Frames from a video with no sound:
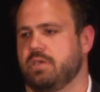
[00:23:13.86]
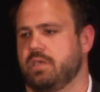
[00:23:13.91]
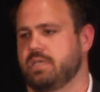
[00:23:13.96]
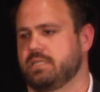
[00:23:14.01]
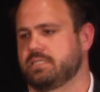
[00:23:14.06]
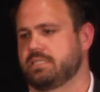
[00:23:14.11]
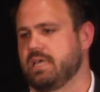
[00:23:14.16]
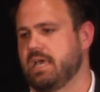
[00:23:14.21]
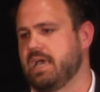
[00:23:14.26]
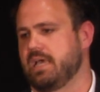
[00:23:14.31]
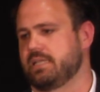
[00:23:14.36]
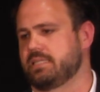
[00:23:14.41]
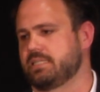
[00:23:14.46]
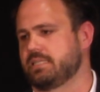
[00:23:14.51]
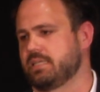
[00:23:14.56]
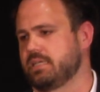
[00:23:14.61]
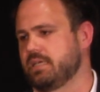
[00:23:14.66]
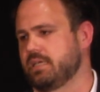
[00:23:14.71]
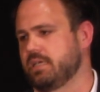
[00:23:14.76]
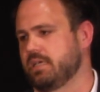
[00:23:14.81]
is
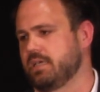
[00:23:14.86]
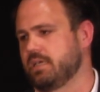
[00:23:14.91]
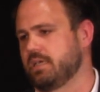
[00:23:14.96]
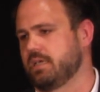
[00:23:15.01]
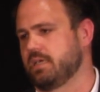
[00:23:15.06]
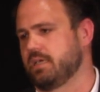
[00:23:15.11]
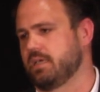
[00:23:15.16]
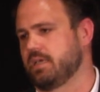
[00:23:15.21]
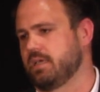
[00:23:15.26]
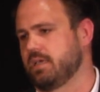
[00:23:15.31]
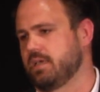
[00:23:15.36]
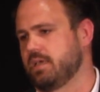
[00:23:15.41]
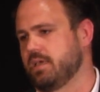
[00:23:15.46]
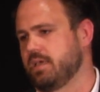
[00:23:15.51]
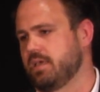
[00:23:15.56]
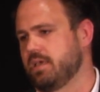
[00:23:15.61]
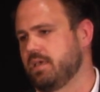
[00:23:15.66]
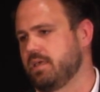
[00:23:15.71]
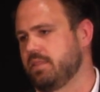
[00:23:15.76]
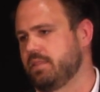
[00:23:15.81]
that
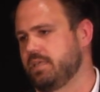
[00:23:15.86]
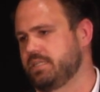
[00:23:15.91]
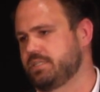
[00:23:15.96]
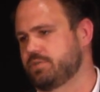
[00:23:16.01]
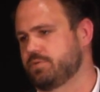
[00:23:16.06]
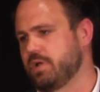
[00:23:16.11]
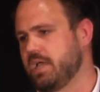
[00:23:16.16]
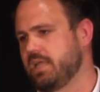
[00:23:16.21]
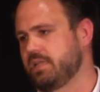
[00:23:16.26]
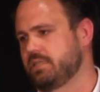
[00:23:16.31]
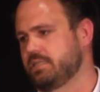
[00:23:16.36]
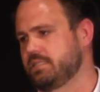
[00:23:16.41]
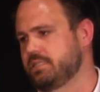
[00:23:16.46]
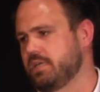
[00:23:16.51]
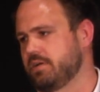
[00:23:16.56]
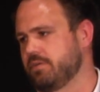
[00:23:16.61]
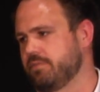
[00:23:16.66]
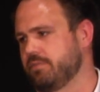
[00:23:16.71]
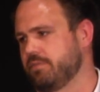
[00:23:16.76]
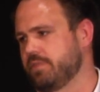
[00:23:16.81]
these trends
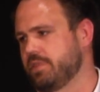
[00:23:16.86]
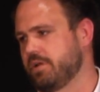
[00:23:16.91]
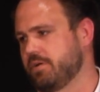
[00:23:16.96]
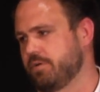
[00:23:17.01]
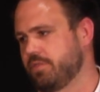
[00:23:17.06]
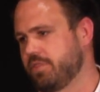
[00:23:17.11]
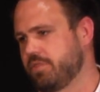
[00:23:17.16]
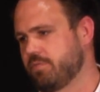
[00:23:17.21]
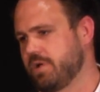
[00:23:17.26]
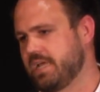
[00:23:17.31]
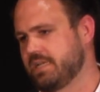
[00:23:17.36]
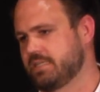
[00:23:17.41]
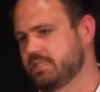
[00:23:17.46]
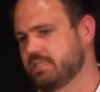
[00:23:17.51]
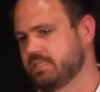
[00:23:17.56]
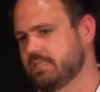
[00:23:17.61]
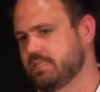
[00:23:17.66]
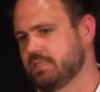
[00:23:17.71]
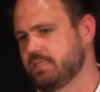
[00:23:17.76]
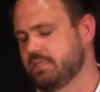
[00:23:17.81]
that are
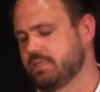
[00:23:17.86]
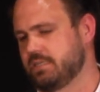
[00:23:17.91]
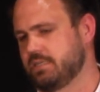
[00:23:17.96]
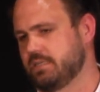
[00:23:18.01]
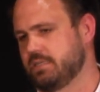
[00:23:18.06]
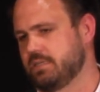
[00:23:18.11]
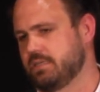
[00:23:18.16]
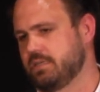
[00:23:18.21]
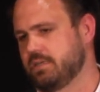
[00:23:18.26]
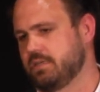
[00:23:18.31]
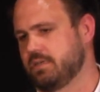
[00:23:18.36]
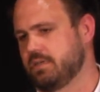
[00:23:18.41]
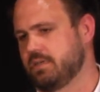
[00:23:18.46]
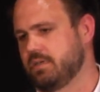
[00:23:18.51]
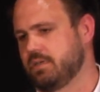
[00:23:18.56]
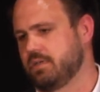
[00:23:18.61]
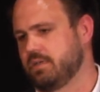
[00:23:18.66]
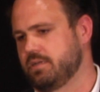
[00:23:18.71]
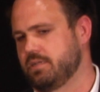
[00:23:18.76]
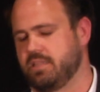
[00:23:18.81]
threats
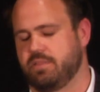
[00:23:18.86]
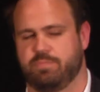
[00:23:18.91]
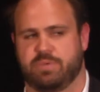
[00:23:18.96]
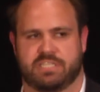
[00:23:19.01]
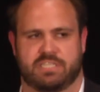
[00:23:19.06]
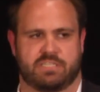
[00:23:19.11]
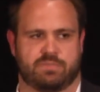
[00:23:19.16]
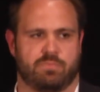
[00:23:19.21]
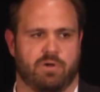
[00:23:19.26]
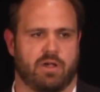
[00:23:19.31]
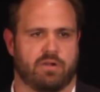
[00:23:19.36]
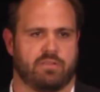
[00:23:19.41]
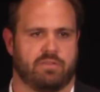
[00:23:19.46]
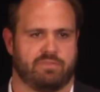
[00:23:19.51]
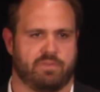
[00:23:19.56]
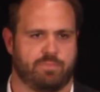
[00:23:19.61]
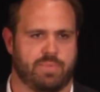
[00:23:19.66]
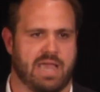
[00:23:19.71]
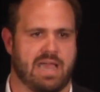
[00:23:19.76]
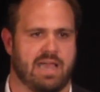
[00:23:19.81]
to the business model
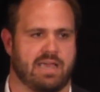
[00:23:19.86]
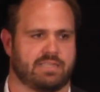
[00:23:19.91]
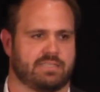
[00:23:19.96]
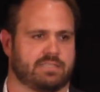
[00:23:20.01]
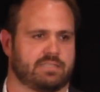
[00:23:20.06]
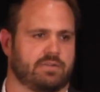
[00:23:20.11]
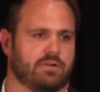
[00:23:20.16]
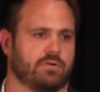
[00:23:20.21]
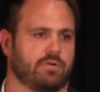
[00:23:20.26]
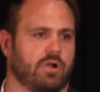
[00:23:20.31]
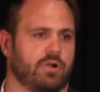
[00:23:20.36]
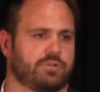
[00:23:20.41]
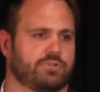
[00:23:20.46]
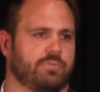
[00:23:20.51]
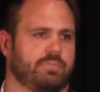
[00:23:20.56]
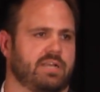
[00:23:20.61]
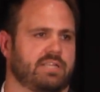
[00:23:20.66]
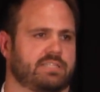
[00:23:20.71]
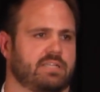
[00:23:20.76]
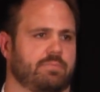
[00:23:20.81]
of the past are
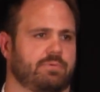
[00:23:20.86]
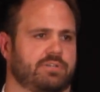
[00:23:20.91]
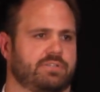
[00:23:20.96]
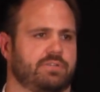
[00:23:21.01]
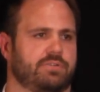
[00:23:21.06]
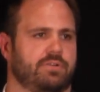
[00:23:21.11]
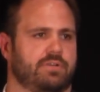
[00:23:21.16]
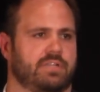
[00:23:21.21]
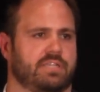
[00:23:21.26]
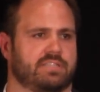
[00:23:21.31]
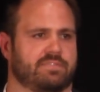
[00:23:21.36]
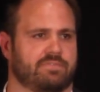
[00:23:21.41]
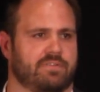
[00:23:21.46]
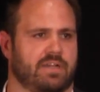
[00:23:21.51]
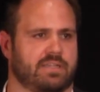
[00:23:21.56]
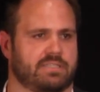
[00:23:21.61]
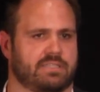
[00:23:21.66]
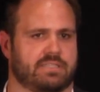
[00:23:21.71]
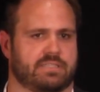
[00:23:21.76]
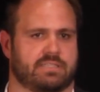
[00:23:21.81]
tremendous opportunities for
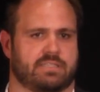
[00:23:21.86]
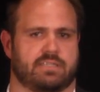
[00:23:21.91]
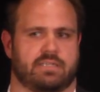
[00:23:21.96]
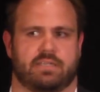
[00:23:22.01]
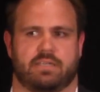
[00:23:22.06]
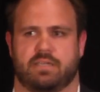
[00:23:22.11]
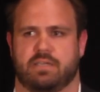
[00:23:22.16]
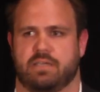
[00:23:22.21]
us.